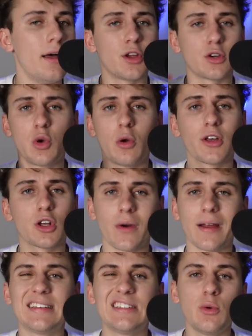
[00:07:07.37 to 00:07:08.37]
They're two of the
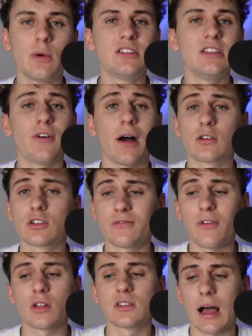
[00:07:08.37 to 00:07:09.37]
greatest UFC fighters
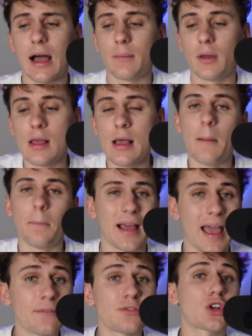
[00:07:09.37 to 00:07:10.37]
of all time. But
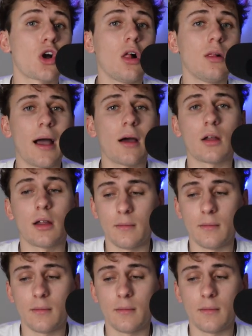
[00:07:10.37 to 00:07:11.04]
I have to call them out